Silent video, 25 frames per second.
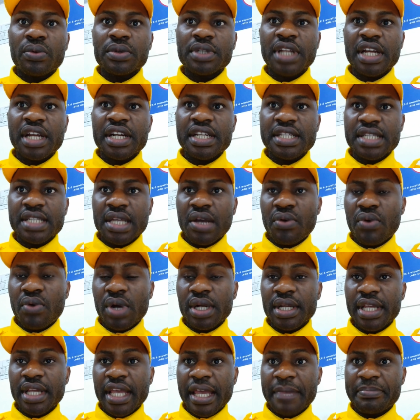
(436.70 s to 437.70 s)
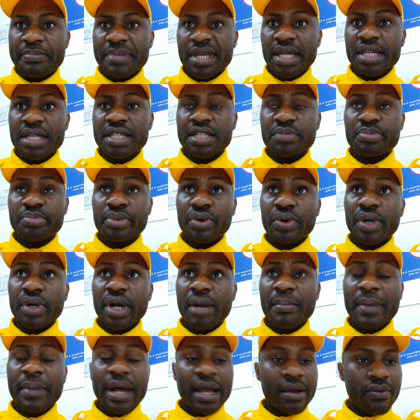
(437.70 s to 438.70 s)
There is equally a PhD
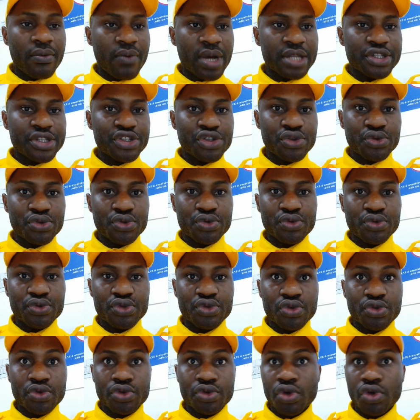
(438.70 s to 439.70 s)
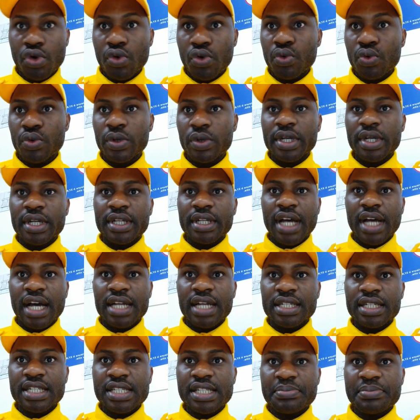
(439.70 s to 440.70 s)
program I want you to know,
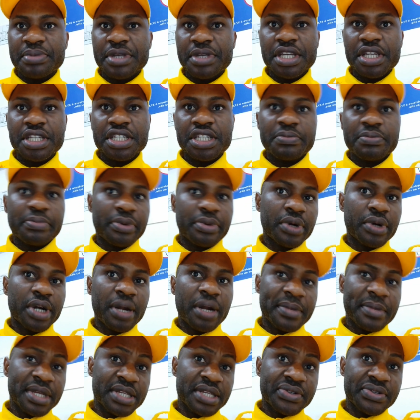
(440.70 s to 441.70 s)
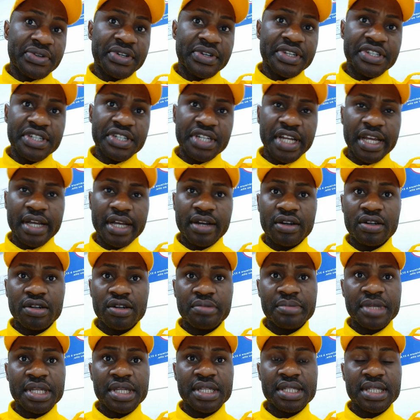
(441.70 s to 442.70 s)
and this PhD program is Regional
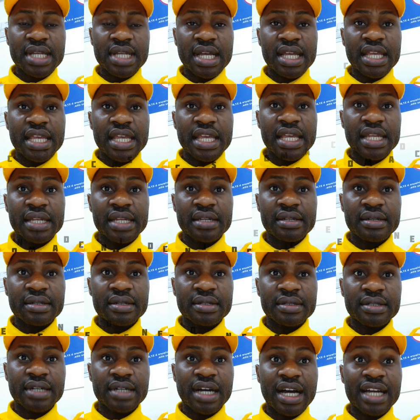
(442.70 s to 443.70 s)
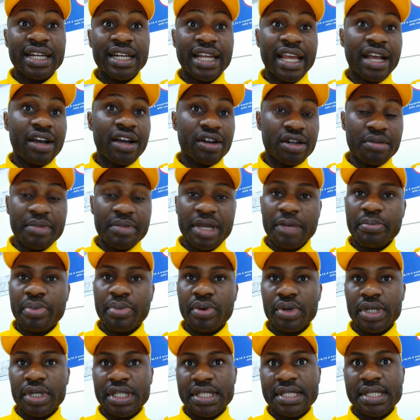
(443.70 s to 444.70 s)
Economics in an Economic
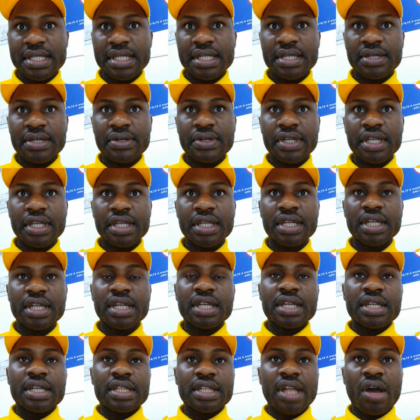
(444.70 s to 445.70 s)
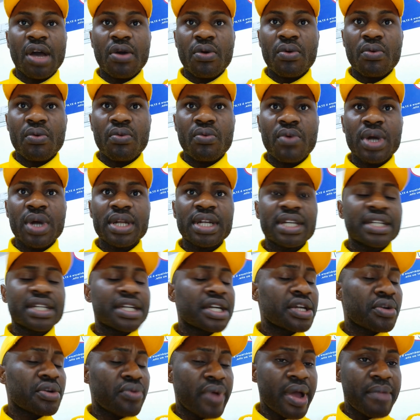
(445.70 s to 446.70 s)
Policy, okay? Now, what are the
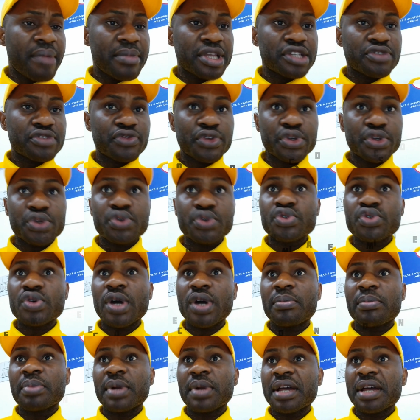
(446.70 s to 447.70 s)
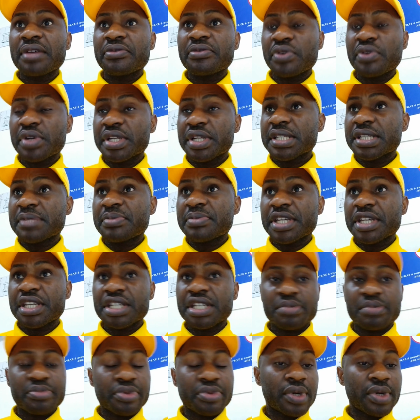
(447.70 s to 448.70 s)
requirements for you to apply for this
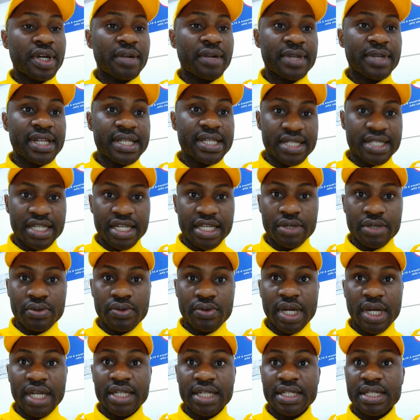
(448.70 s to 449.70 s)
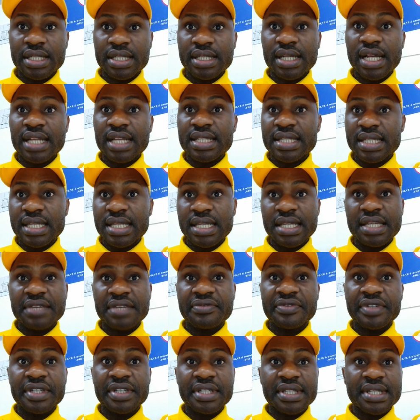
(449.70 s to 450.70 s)
PhD program? Let's take a look at it and see if
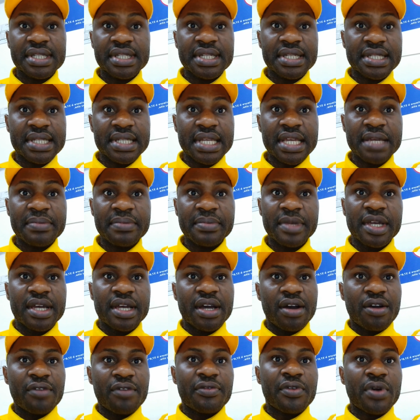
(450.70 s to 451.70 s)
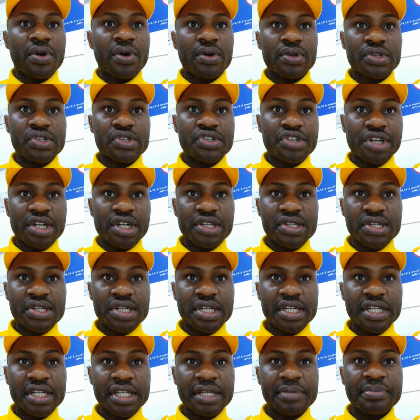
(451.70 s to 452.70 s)
it's the same. Of course,
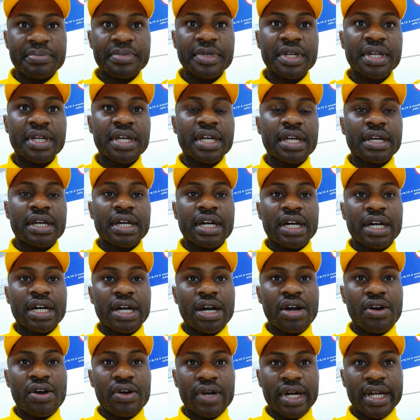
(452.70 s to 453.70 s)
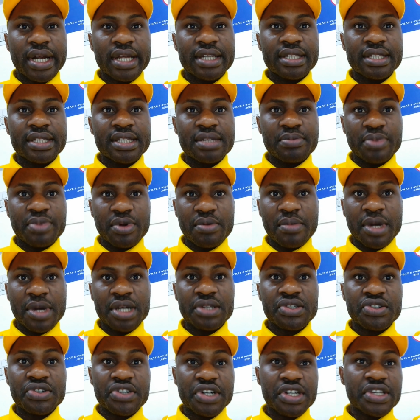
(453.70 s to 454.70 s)
transcript, all right,
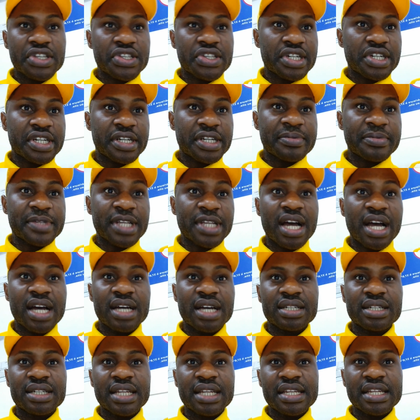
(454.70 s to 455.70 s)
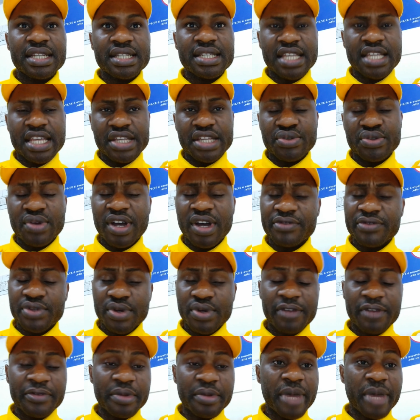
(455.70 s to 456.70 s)
diplomas, transcripts, and in this case, you have to
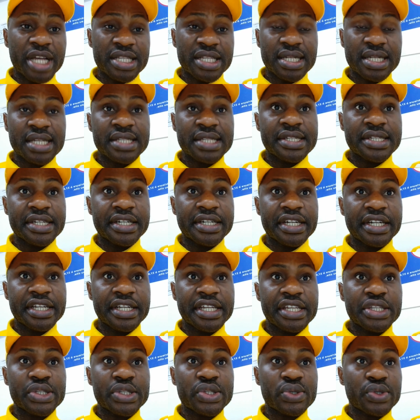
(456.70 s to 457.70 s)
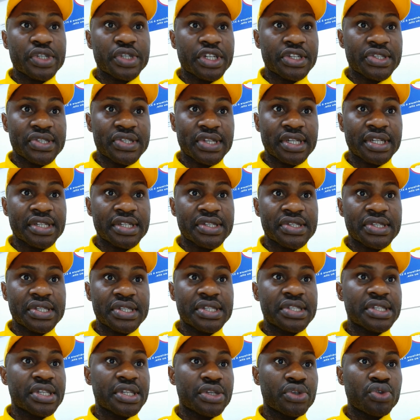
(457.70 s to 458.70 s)
have a master's degree in social
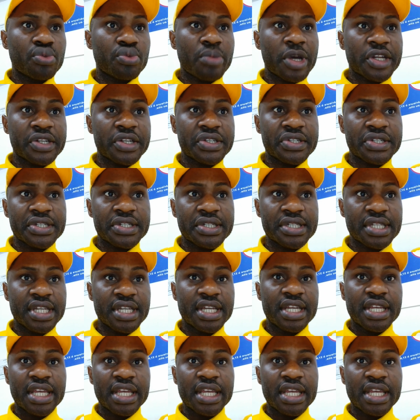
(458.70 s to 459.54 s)
sciences, humanities,